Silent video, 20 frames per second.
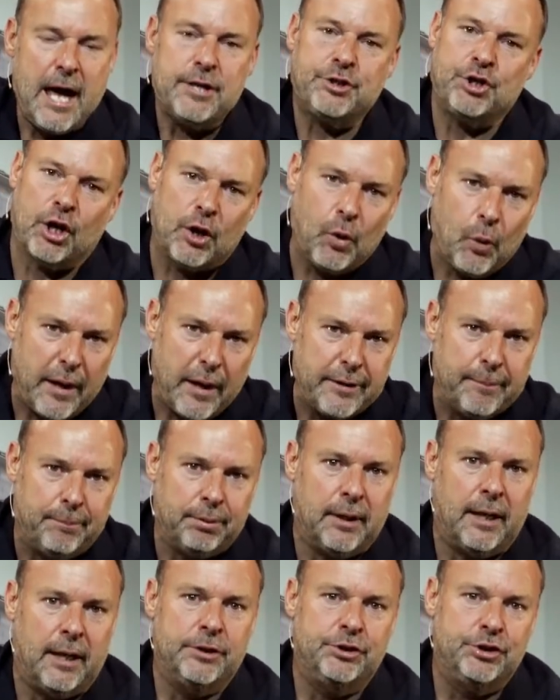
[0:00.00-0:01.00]
Took away the
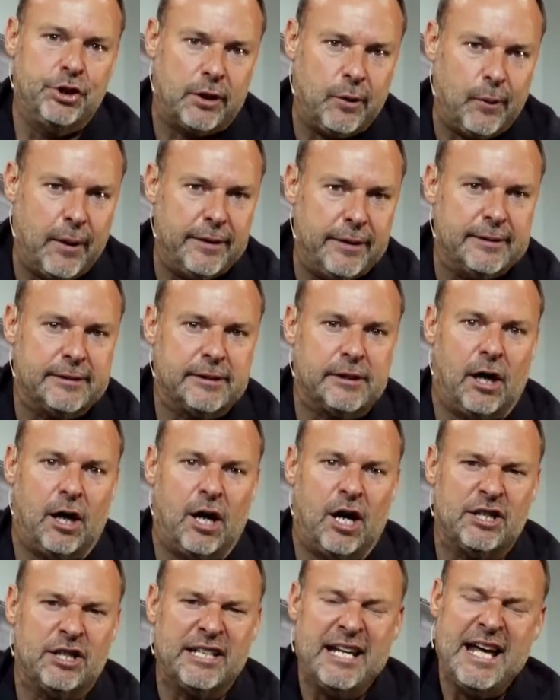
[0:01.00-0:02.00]
blood, took away the
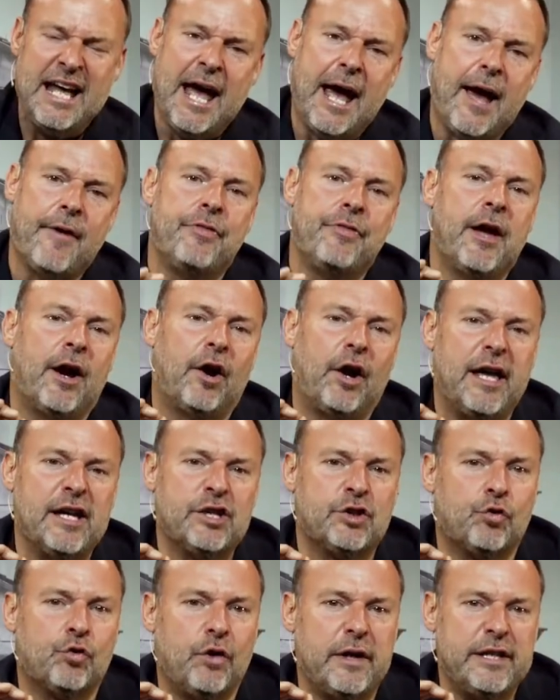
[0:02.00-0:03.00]
scars, and there
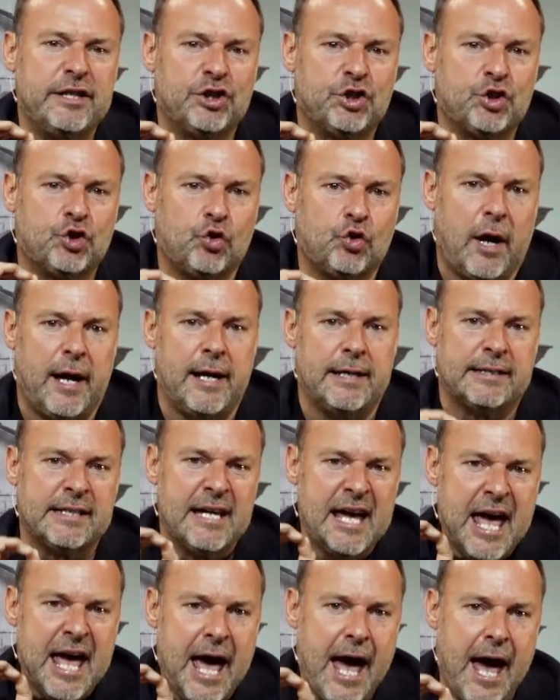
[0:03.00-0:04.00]
is restraint
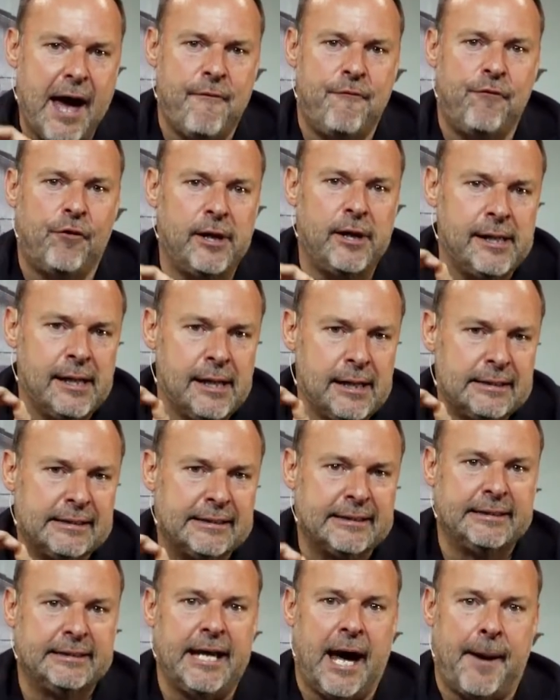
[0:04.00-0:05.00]
every
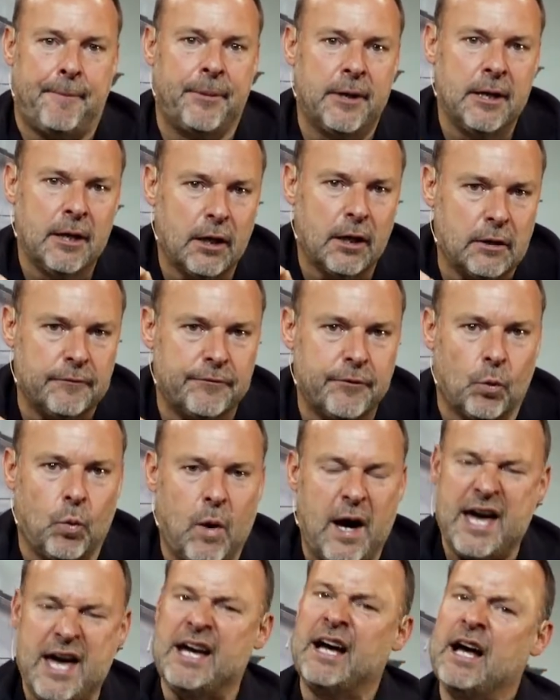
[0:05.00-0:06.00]
step of the
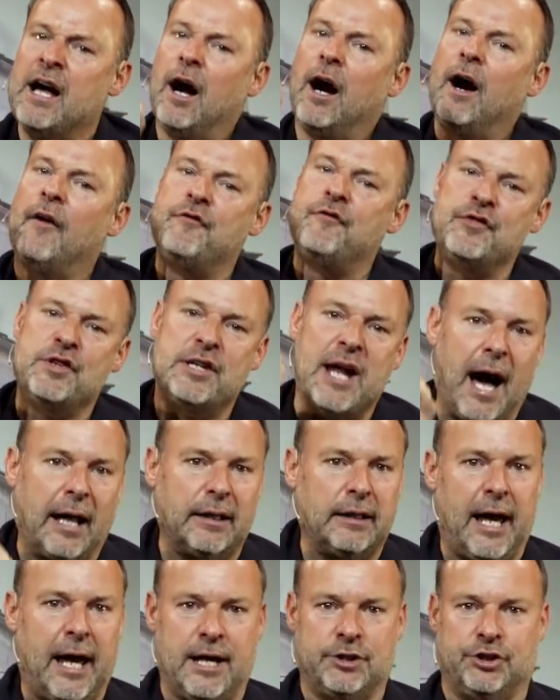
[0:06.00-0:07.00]
way of
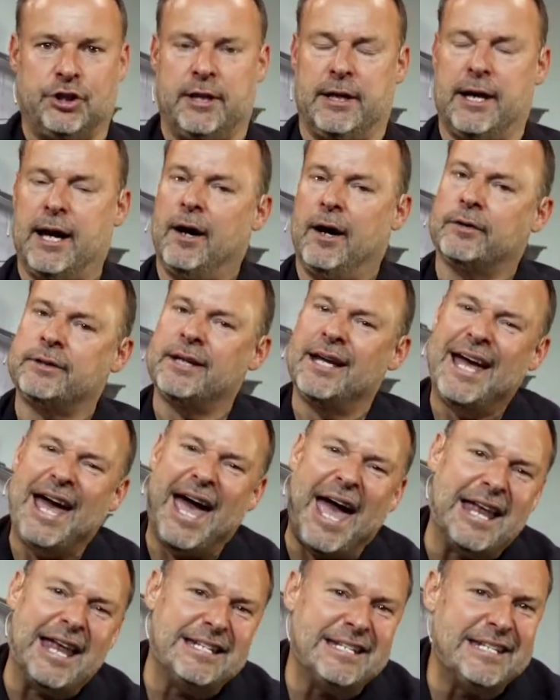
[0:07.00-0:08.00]
not lashing out
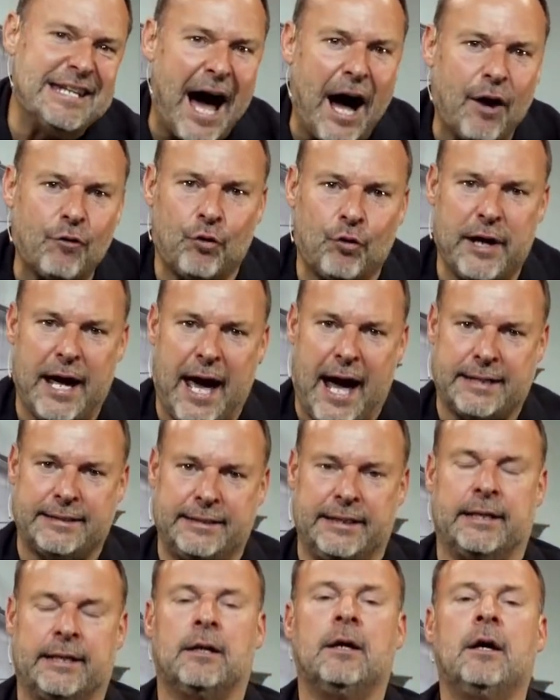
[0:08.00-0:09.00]
and not
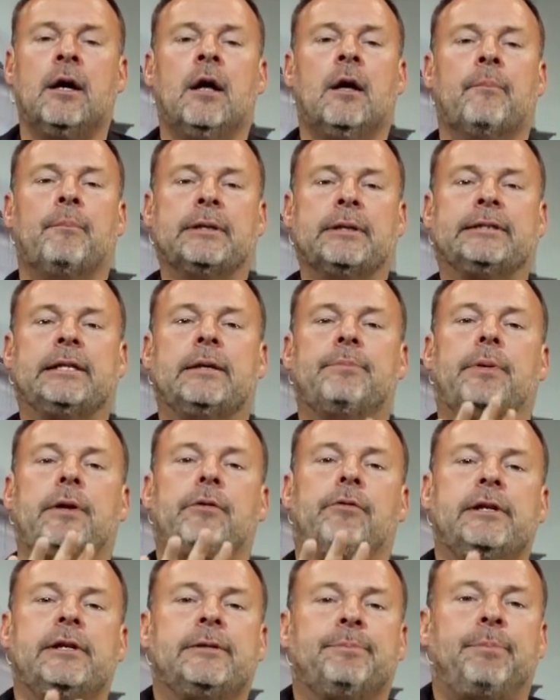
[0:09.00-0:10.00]
reacting, but simply
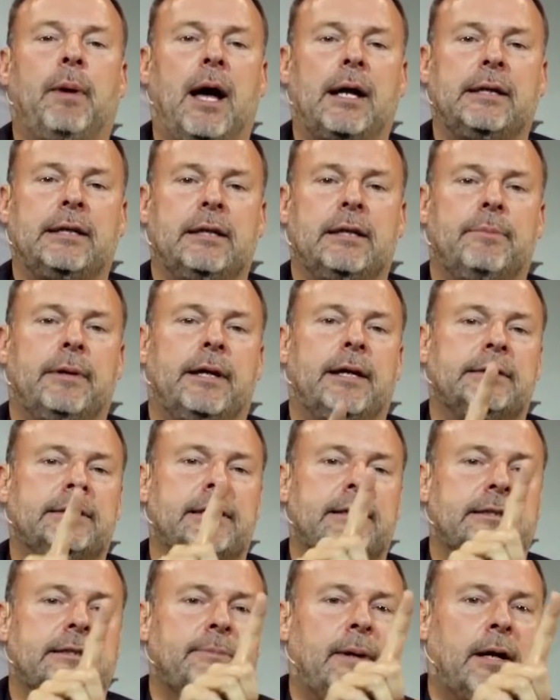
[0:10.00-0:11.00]
responding because
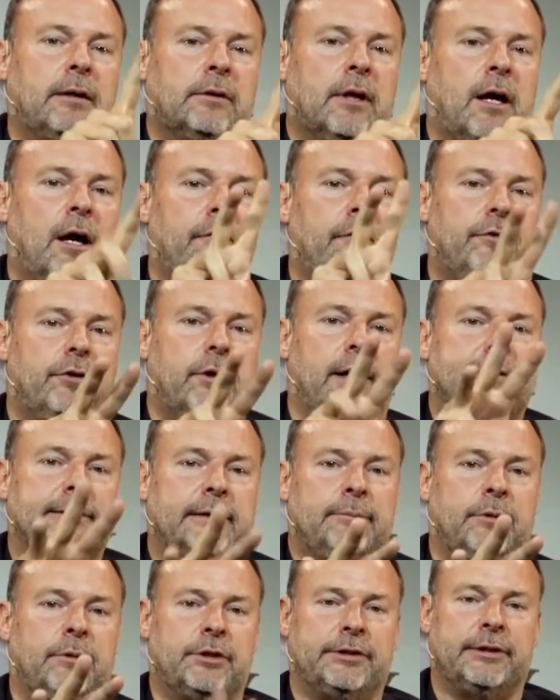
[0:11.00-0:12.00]
this is about love, grace,
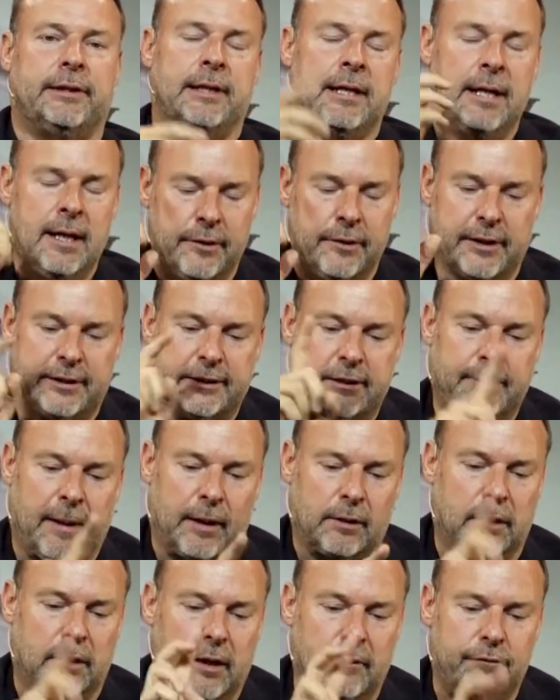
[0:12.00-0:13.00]
and mercy. This is
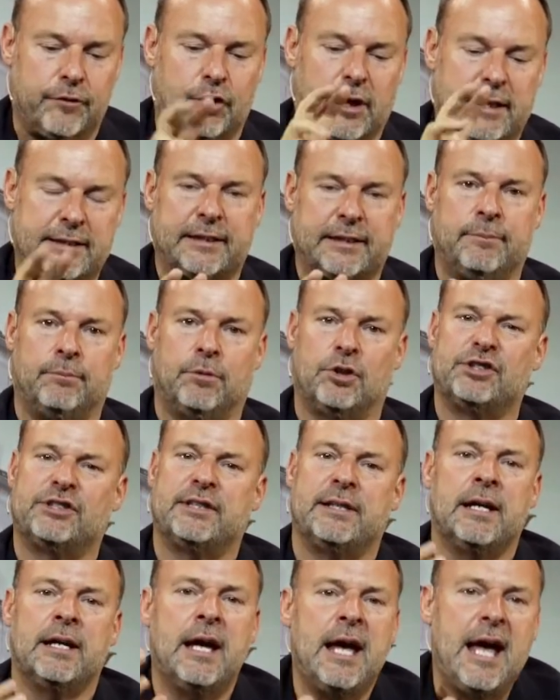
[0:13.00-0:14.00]
about love, grace, and
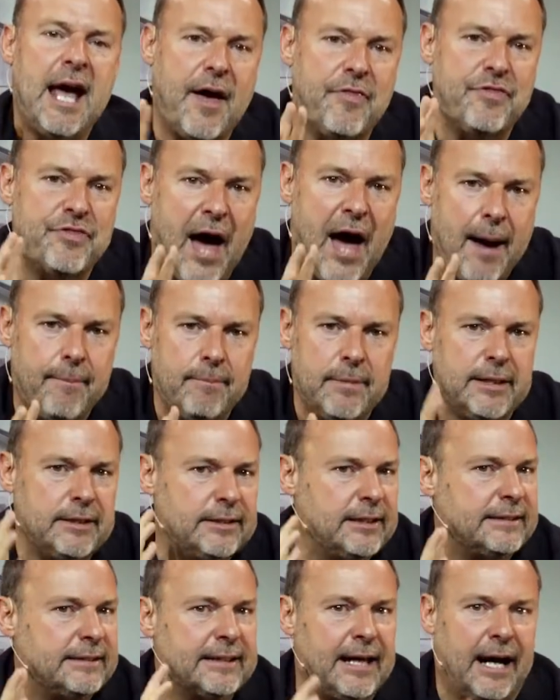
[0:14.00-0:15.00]
mercy. And that
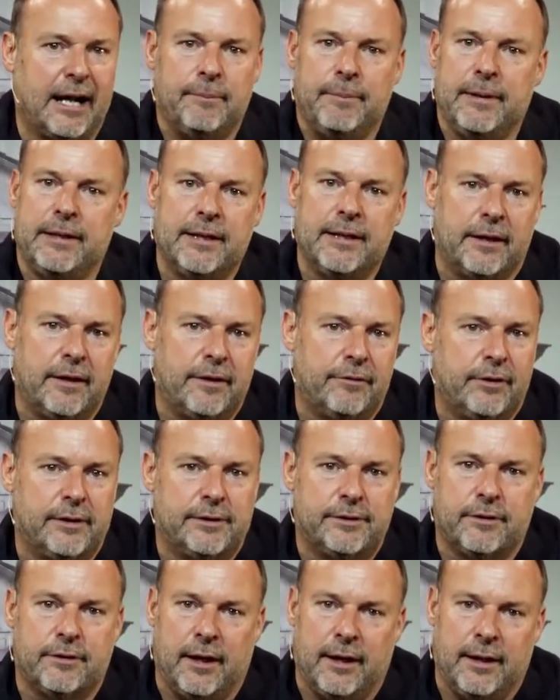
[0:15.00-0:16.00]
means it's got to be done in
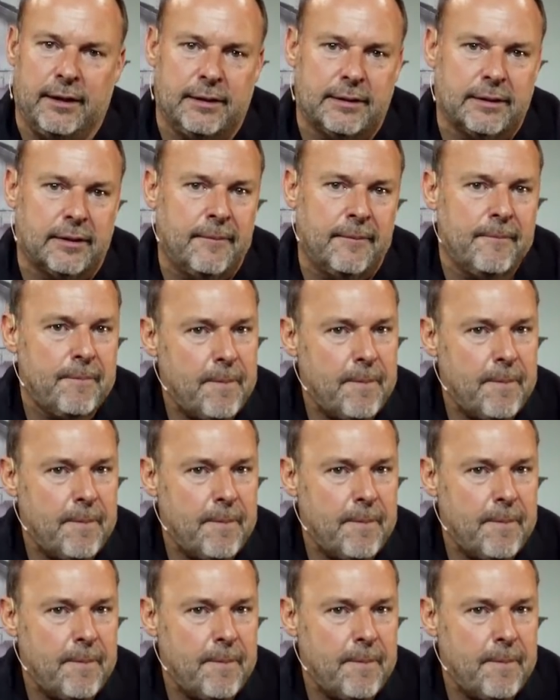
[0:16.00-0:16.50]
restraint.